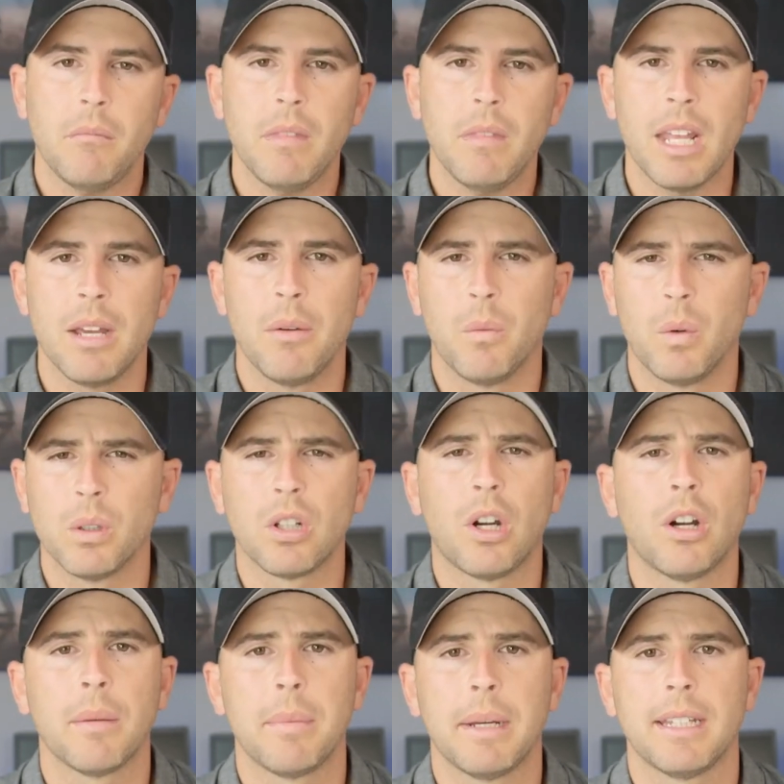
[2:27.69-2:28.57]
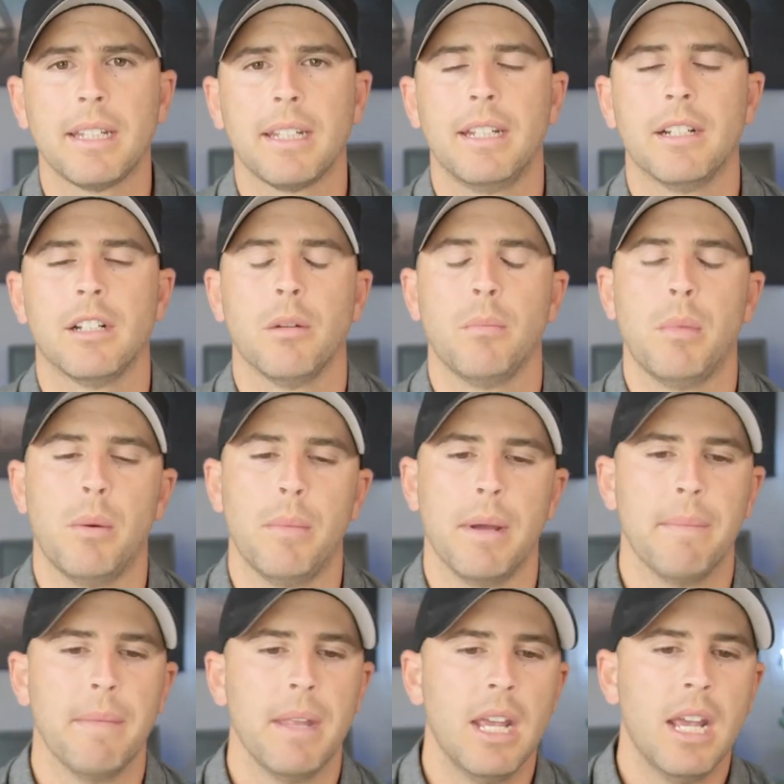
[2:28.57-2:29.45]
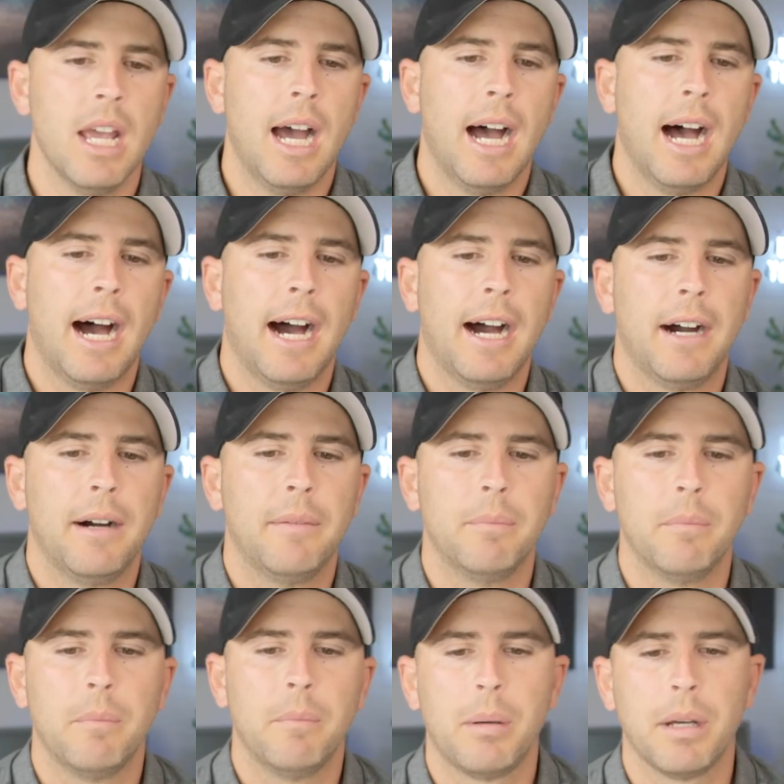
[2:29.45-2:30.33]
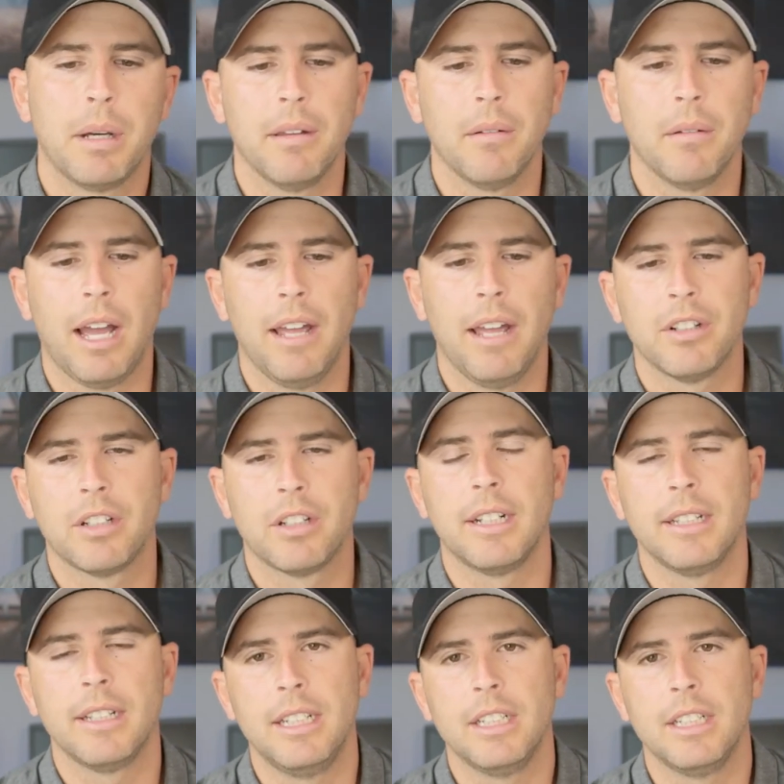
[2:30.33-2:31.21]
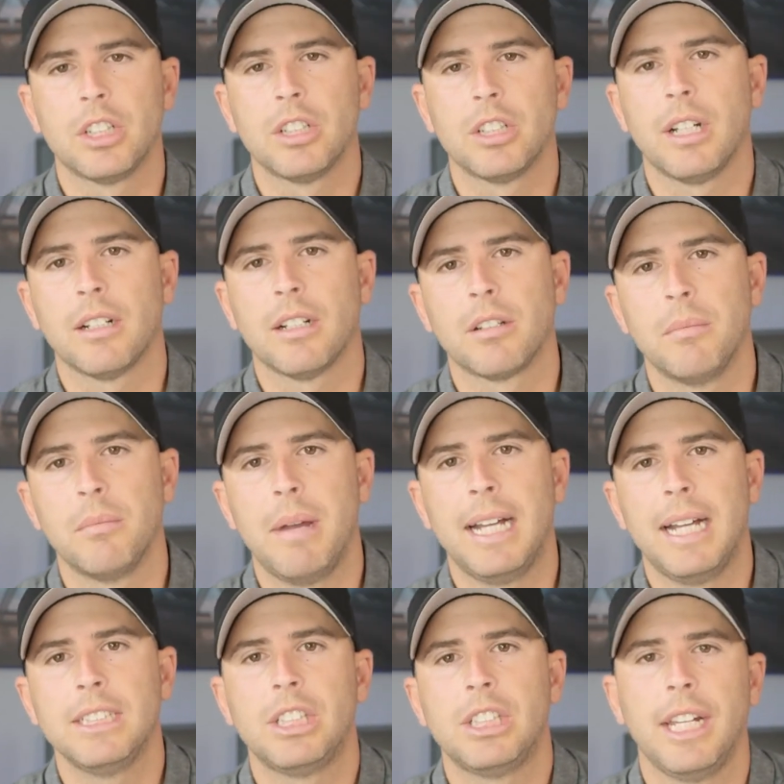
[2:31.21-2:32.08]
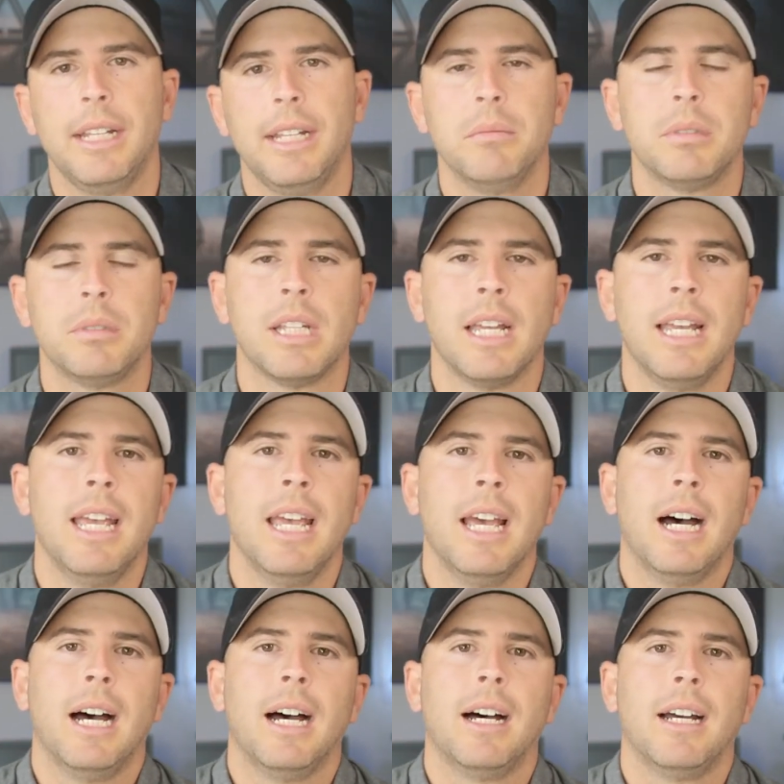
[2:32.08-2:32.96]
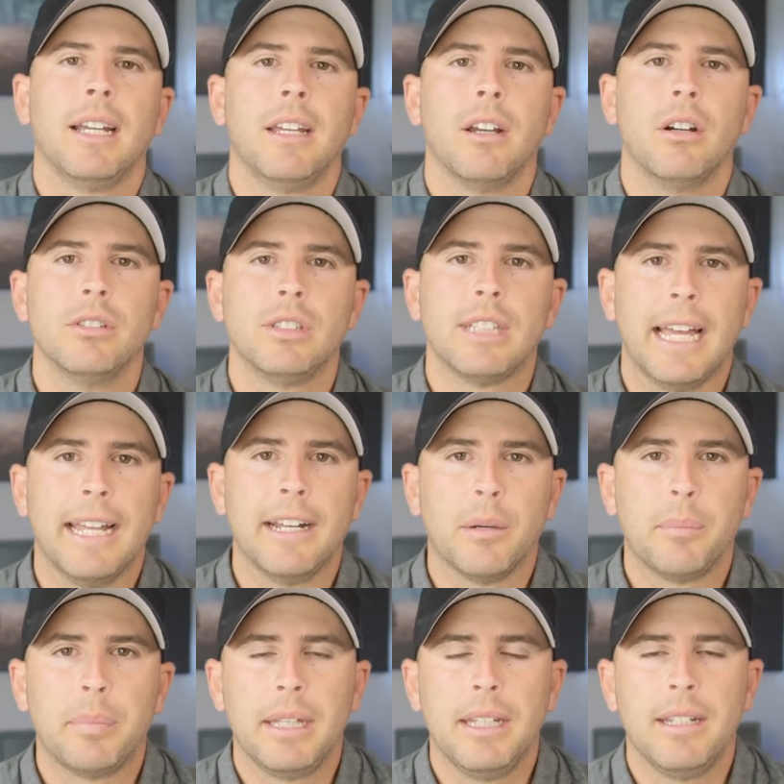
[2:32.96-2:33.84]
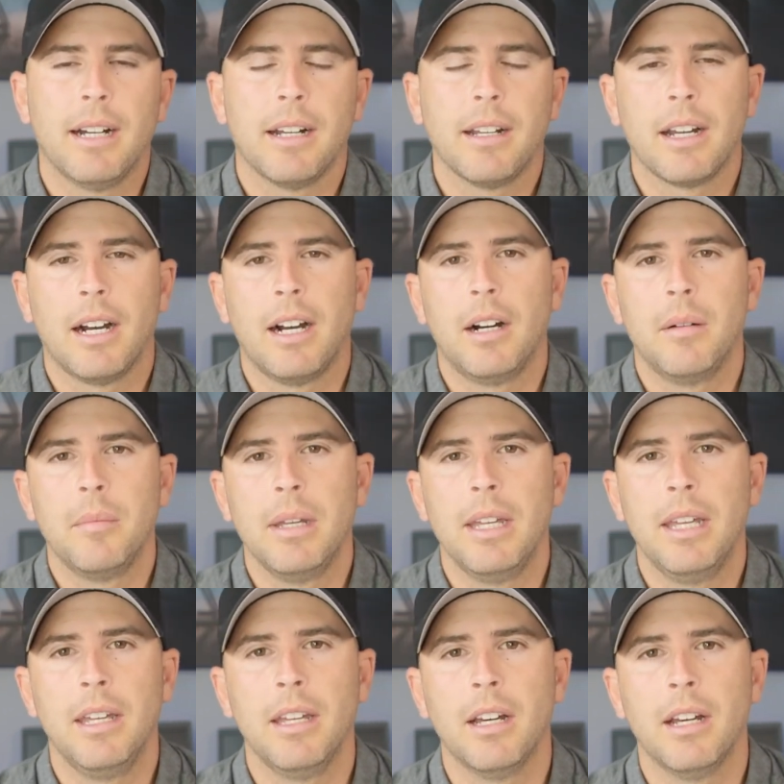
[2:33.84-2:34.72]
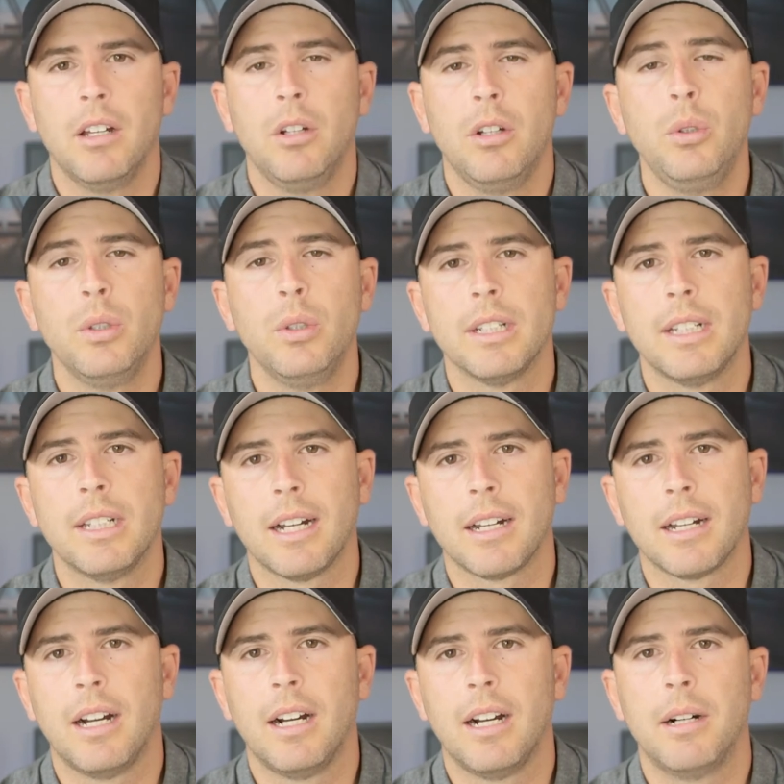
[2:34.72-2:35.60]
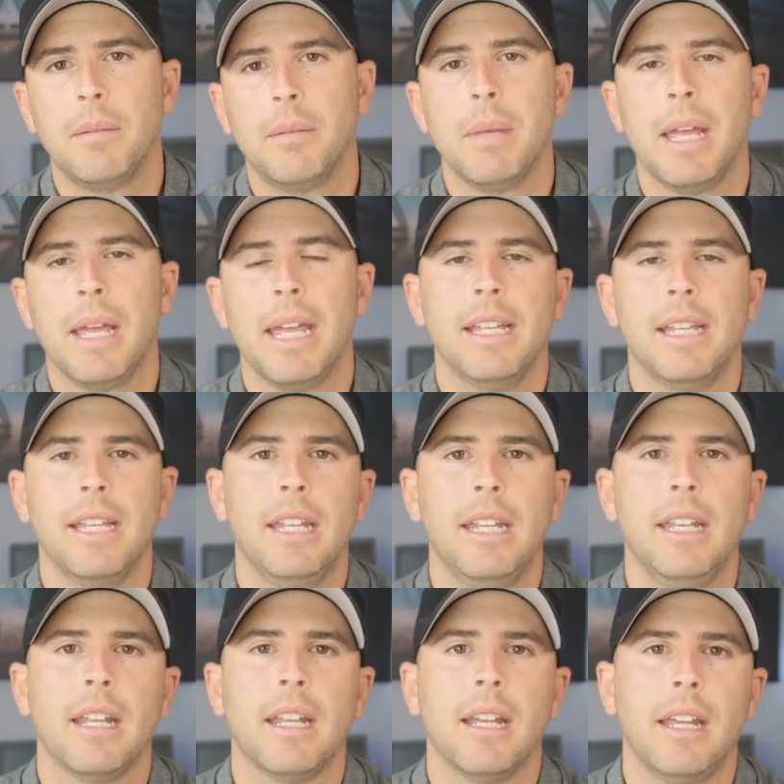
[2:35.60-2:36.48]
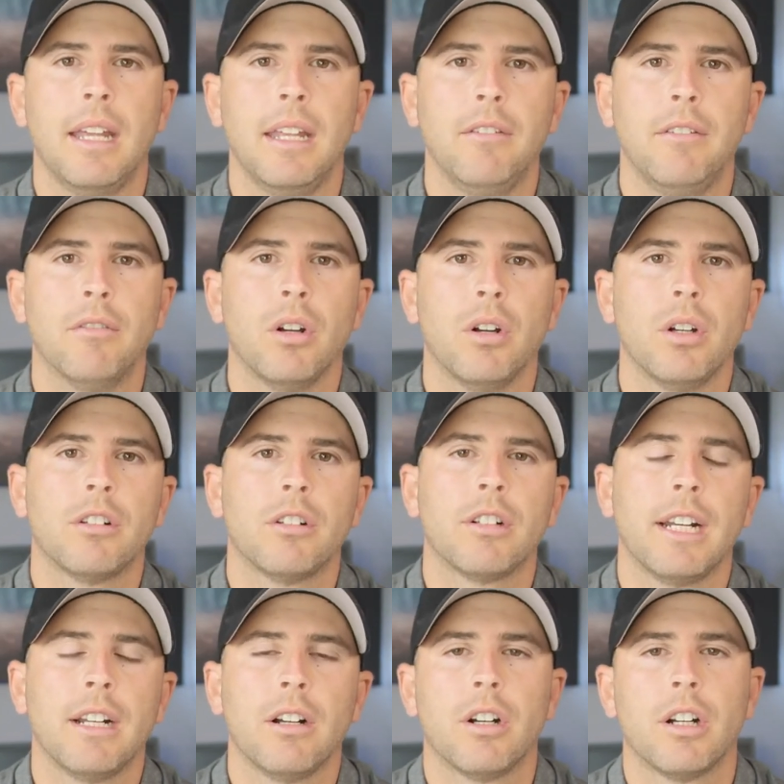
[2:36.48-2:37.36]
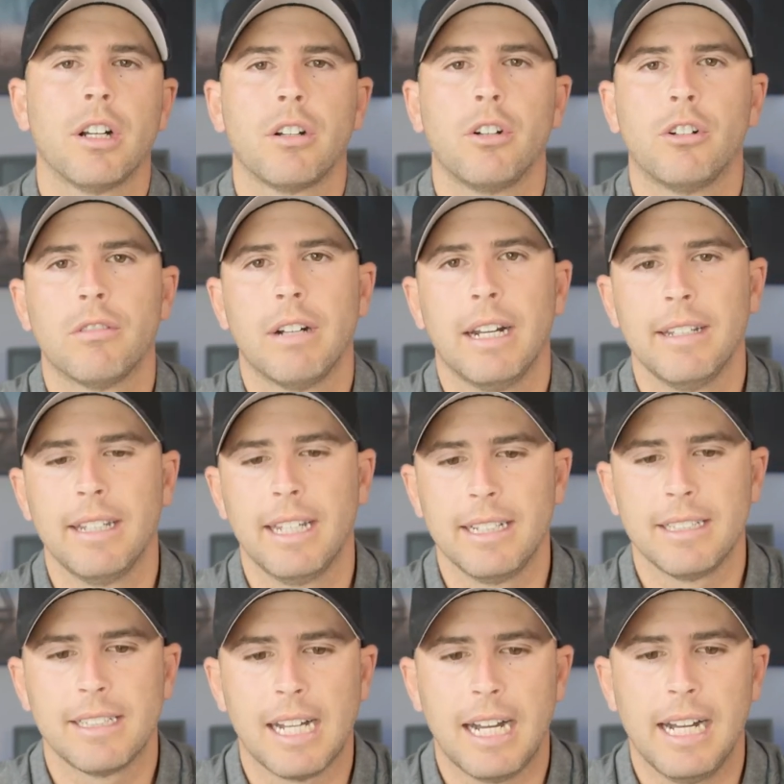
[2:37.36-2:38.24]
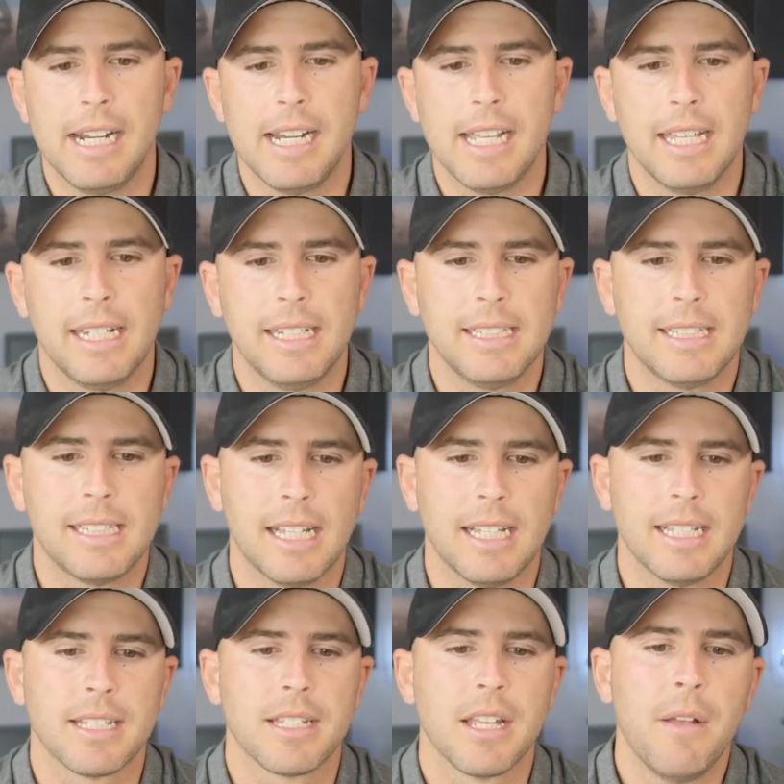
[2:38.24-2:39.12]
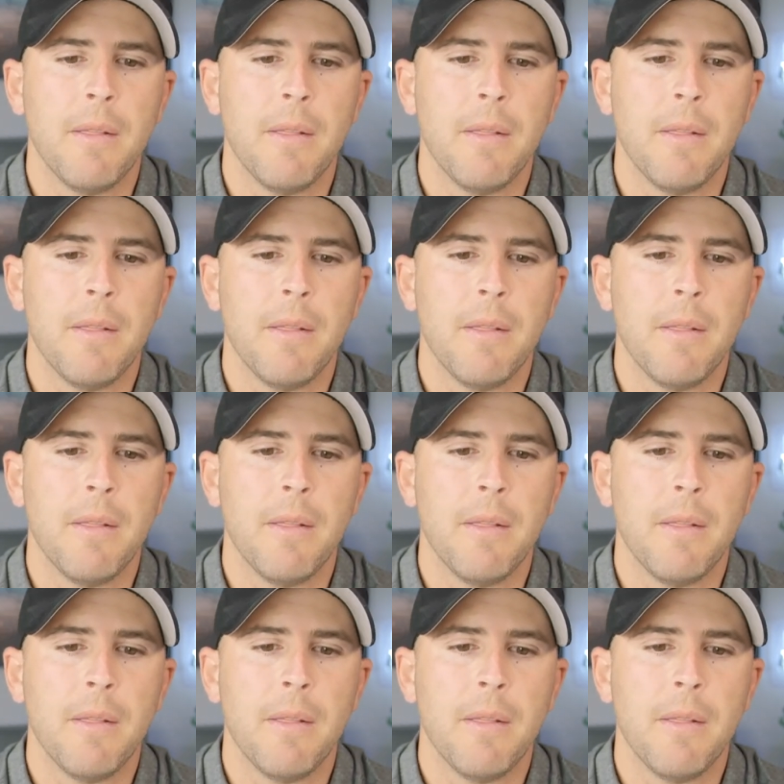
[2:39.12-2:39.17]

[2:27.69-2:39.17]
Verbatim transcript: And we'll talk about that here in a moment. Um, but I have a great teacher, Dr. Matt James. Uh, he owns NLP.com, Huna.com, and he wrote a great article around the anxiety. And he says,